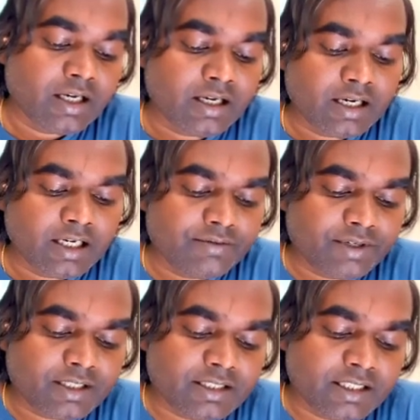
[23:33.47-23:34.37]
And
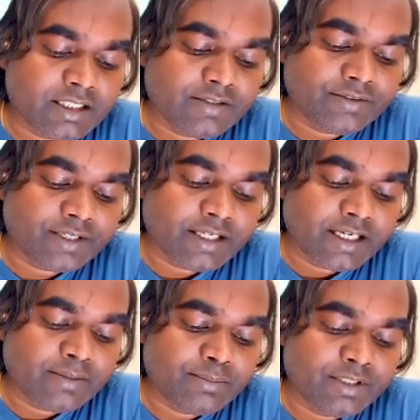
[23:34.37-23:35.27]
further, if a
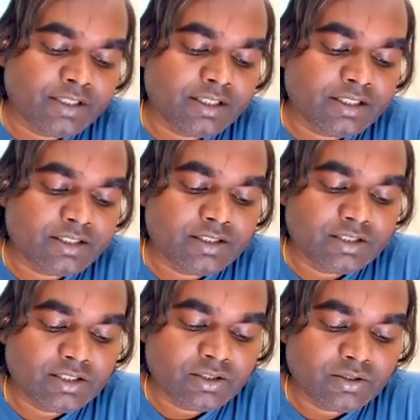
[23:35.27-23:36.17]
and b is
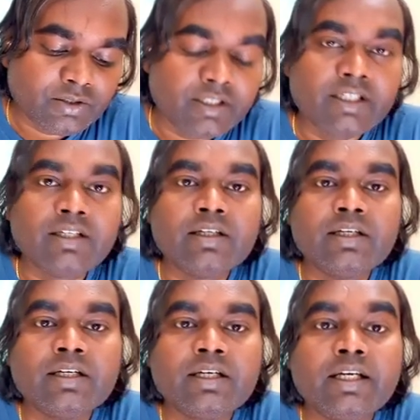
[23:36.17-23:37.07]
0,
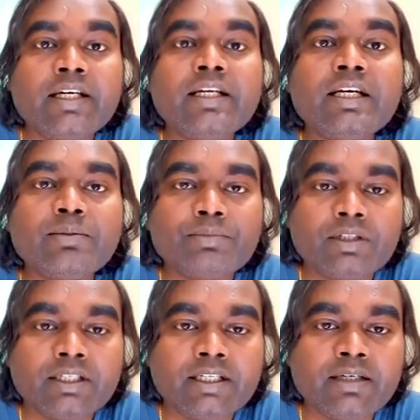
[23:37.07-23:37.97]
any of the
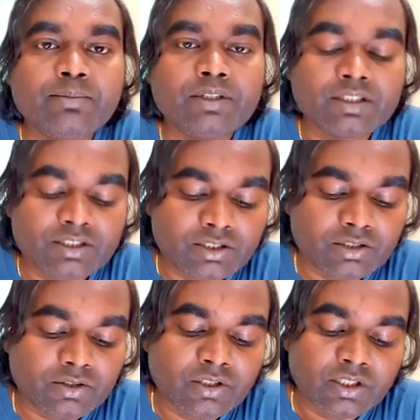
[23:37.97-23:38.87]
a and b is
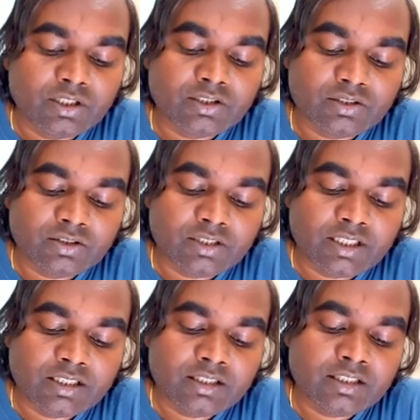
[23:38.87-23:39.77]
0,
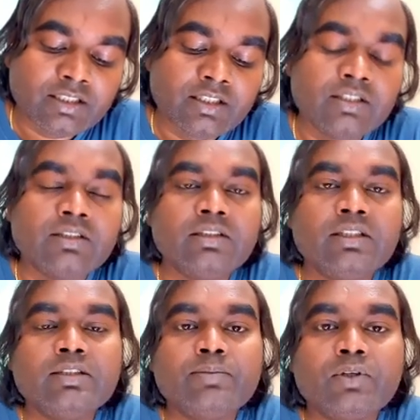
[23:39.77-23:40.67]
then
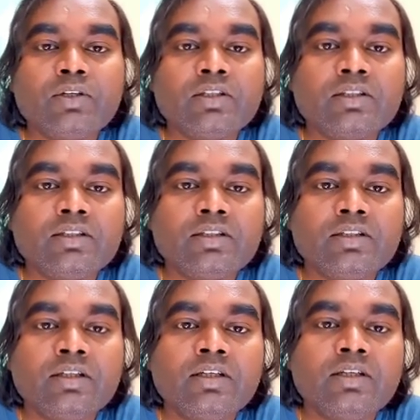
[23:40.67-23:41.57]
this product
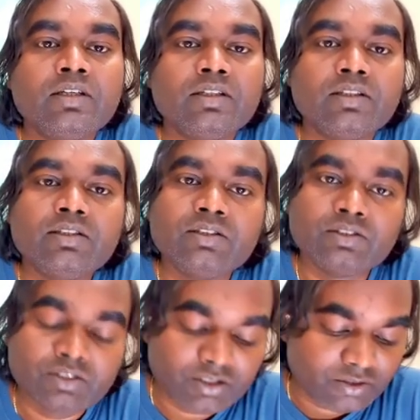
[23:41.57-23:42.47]
is
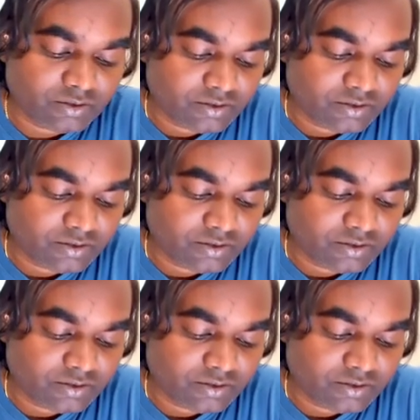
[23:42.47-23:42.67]
0.